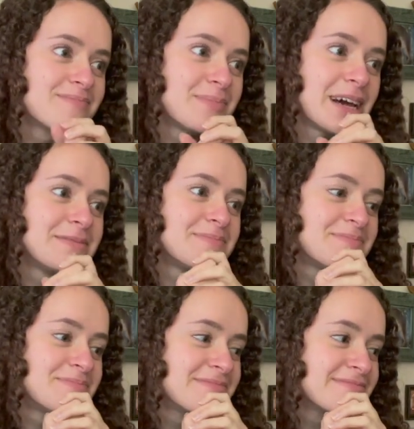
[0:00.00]
But
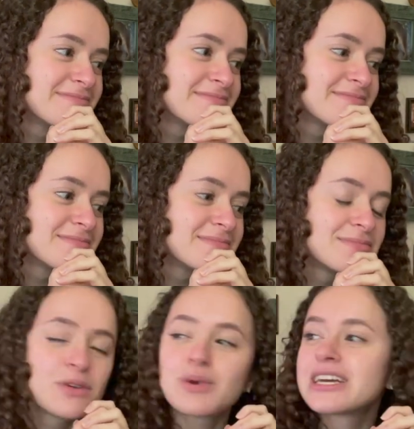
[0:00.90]

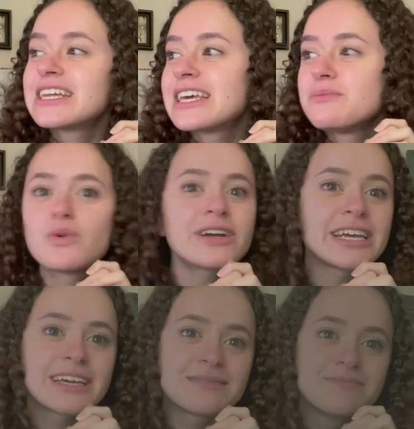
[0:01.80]
we're gonna keep
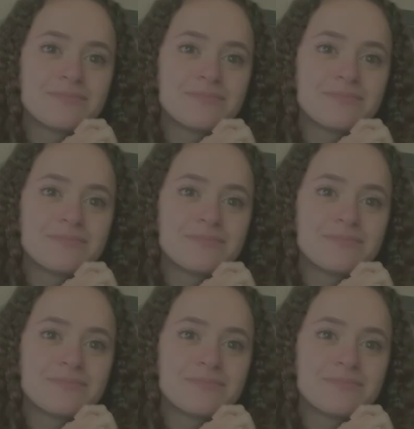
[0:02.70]
working.